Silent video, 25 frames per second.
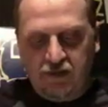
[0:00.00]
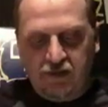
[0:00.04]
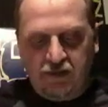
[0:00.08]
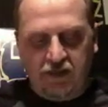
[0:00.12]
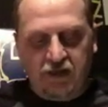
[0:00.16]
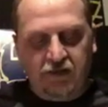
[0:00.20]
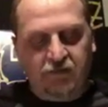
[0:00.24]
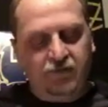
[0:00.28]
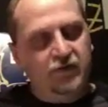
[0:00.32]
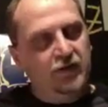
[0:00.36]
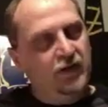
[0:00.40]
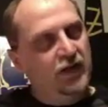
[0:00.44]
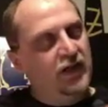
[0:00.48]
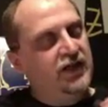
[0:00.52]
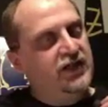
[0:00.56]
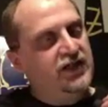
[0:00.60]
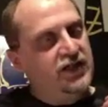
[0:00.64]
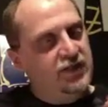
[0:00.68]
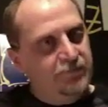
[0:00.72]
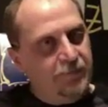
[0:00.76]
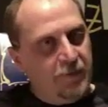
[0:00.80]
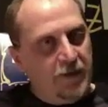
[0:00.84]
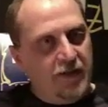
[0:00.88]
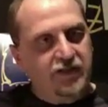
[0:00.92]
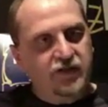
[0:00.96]
And if you like
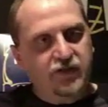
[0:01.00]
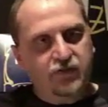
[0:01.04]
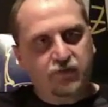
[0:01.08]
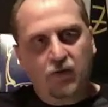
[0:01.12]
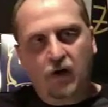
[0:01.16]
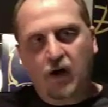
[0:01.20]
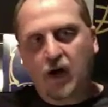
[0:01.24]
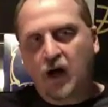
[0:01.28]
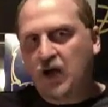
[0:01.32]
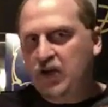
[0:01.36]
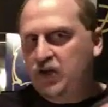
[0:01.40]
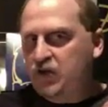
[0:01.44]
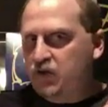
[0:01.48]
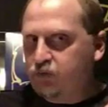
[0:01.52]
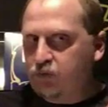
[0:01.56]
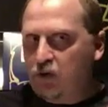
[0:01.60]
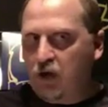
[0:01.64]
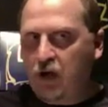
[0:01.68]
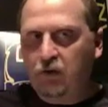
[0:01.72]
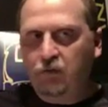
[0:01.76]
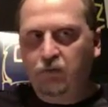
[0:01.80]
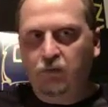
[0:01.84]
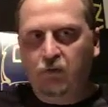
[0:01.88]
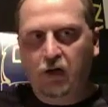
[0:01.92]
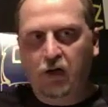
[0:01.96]
space rock,
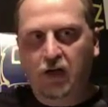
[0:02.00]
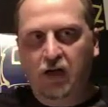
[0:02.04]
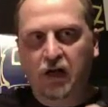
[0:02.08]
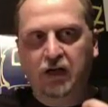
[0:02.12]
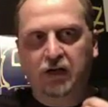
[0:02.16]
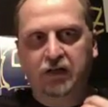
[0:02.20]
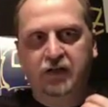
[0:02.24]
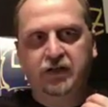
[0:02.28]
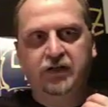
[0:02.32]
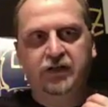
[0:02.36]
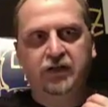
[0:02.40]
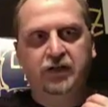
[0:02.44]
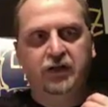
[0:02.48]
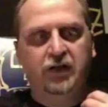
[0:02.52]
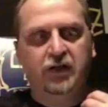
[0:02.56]
krautrock,